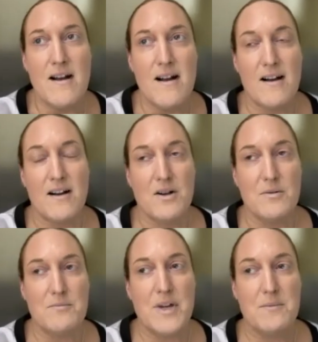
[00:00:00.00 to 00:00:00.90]

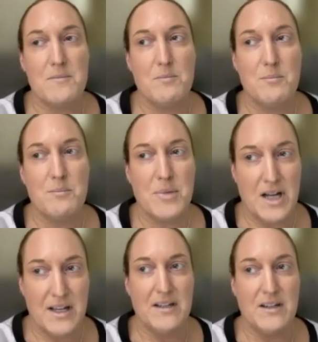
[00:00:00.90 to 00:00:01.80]

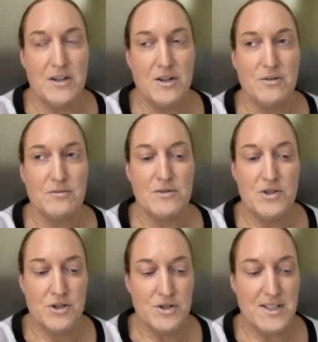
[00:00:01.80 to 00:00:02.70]
But, New
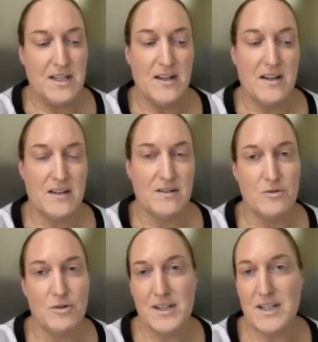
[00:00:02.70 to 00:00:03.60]
Jersey and New
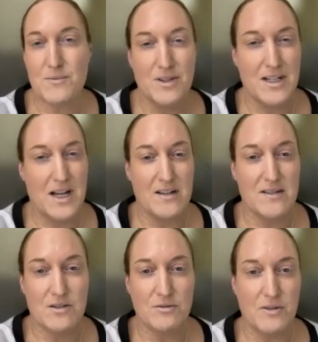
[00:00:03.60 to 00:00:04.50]
York, that's really not
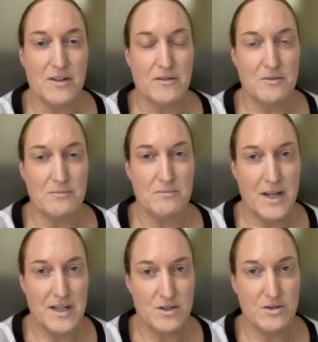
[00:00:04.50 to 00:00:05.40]
so far from
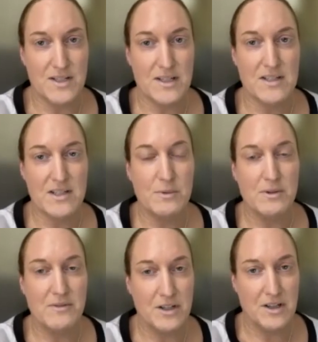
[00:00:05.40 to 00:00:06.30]
Massachusetts. So we were
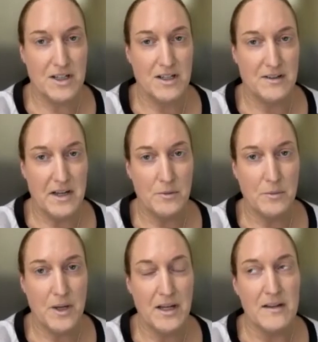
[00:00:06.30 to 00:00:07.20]
very lucky in that
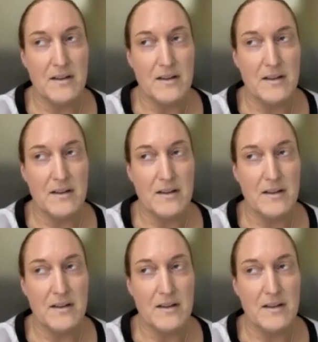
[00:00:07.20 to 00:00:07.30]
way.